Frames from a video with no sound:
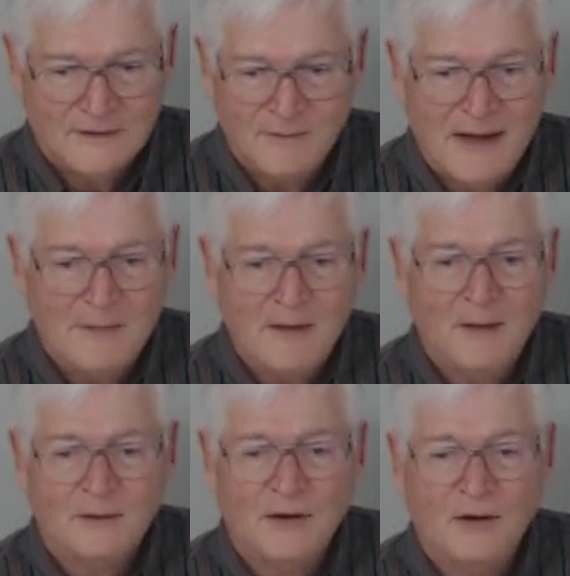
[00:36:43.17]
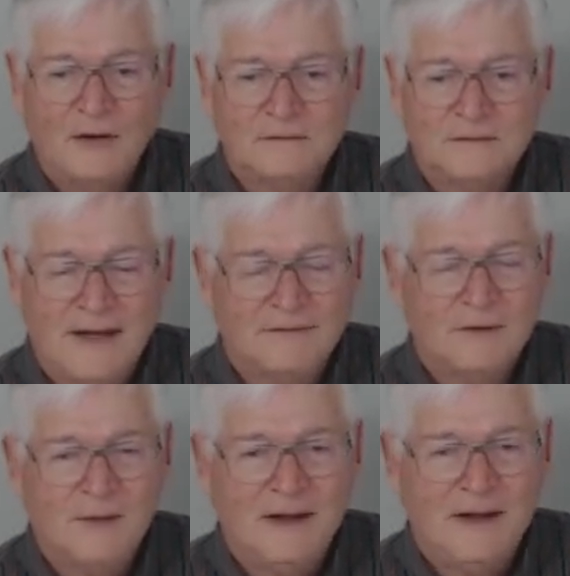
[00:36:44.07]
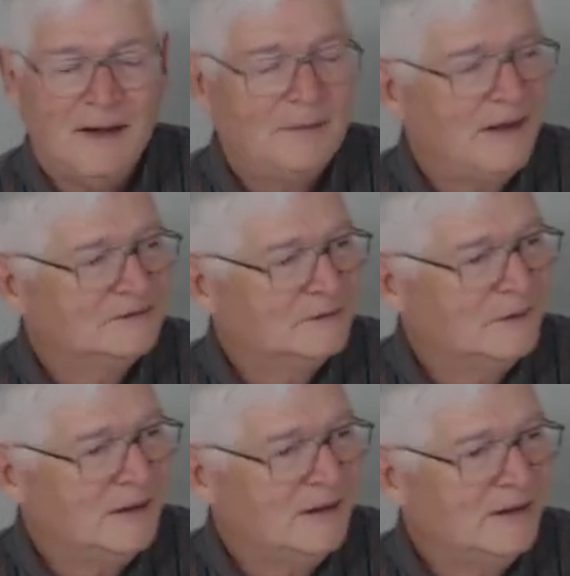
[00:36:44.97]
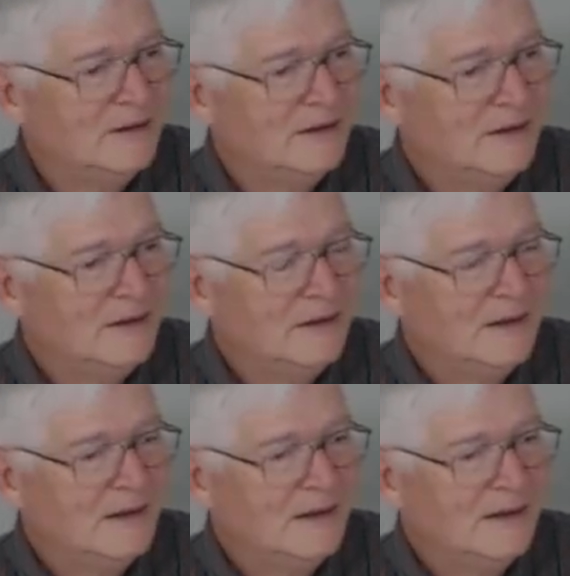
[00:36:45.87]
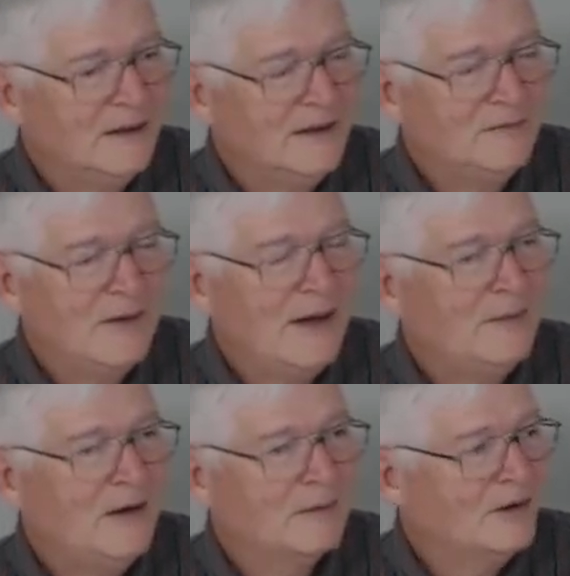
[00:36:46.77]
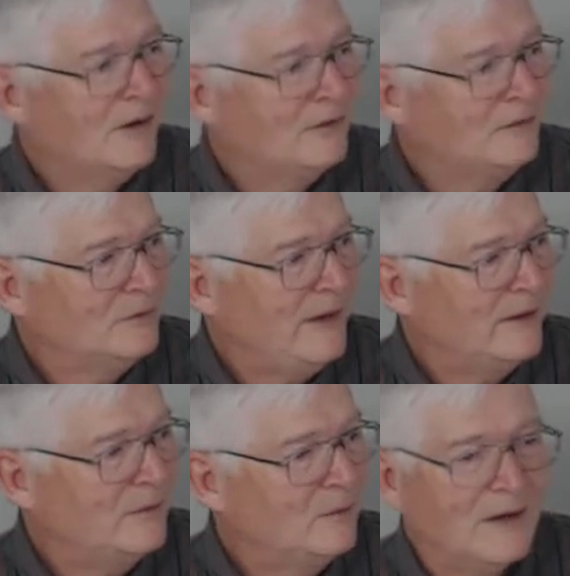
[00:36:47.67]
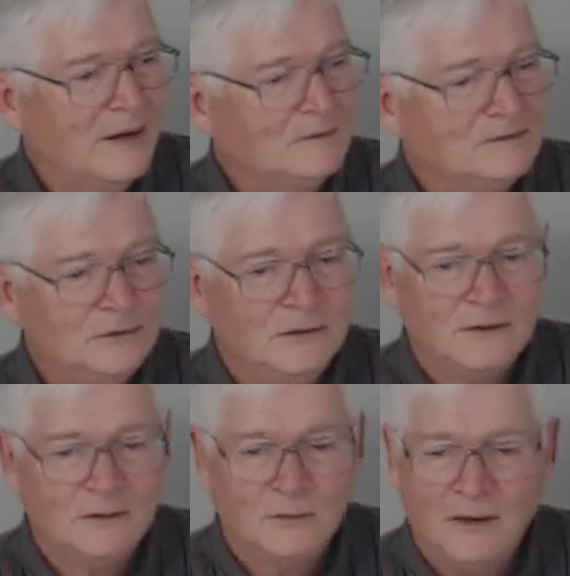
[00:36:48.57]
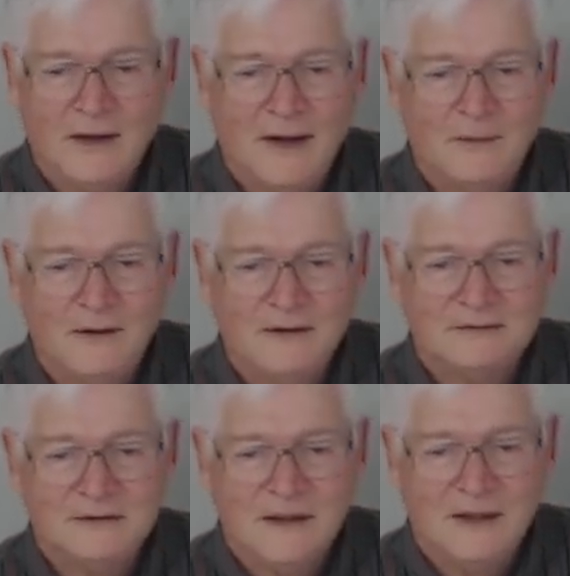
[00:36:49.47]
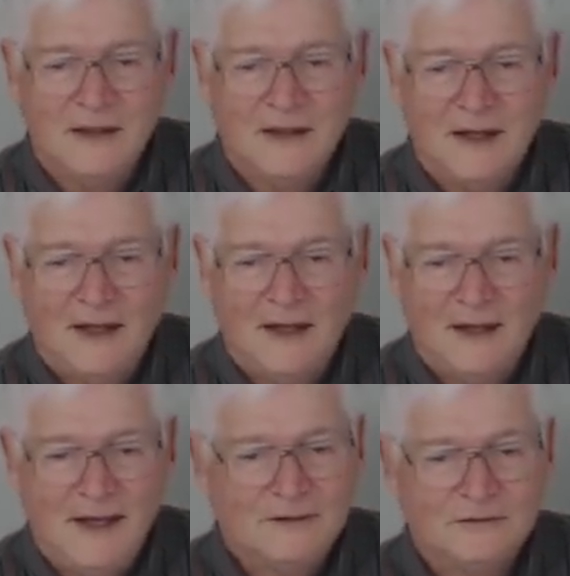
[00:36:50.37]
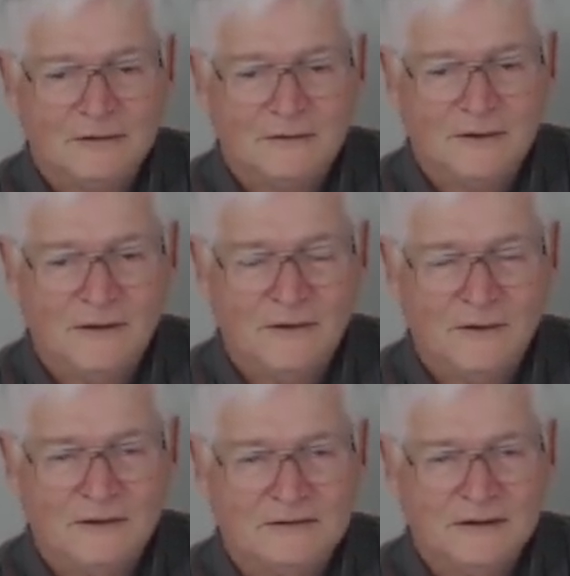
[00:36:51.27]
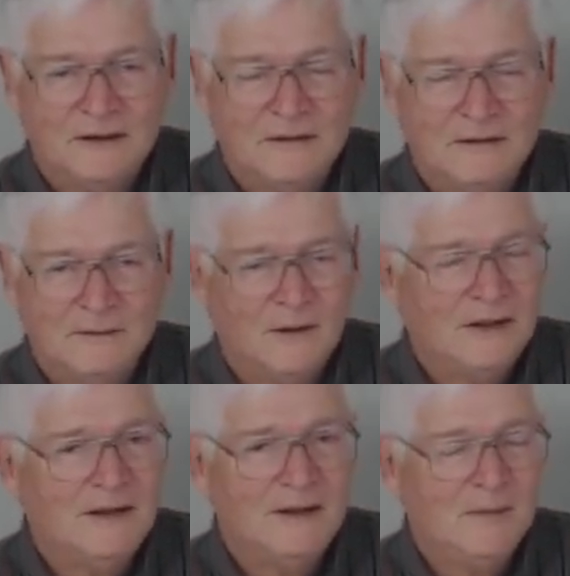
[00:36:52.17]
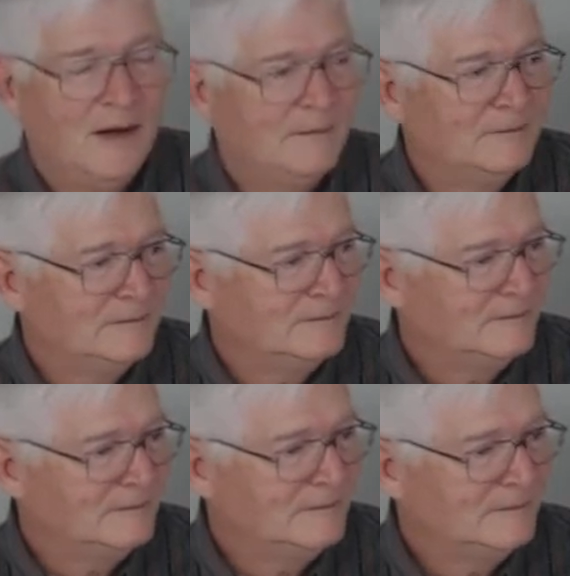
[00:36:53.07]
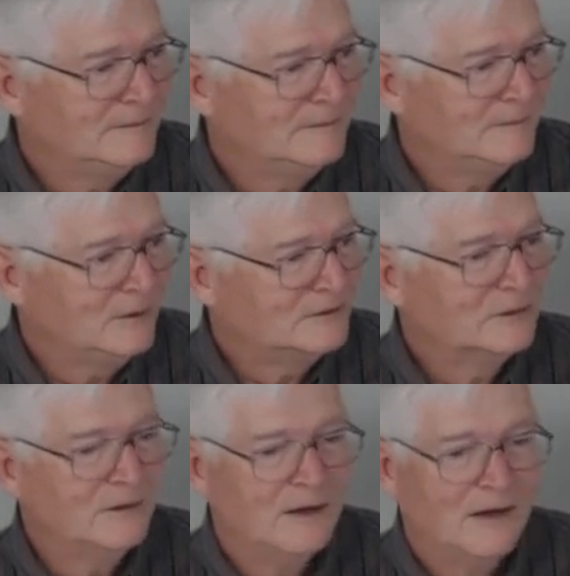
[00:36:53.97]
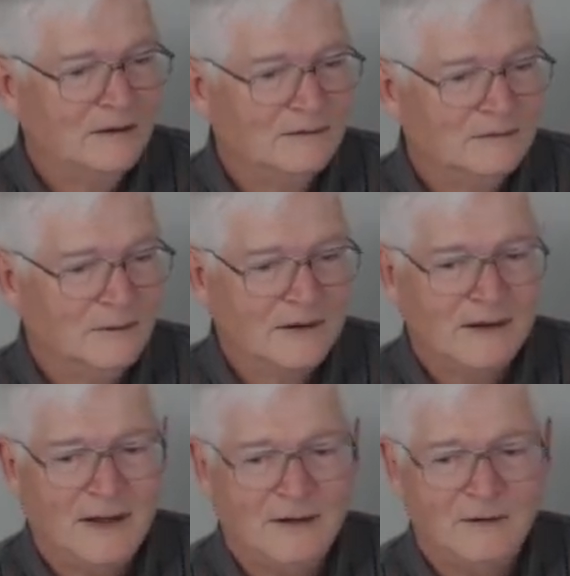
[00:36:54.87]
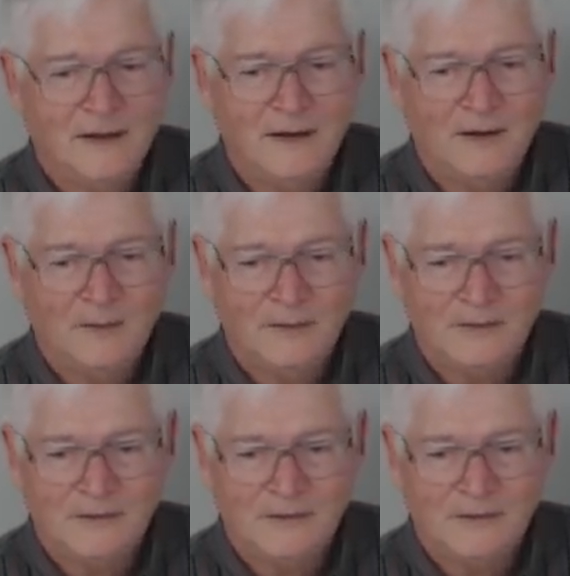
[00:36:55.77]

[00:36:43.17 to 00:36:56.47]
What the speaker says: if my mom calls after my dad passed away, if my mom called, no matter what I was doing or where I was, I answered the phone and said, what do you need, Mom? What's going on? What can I do to help?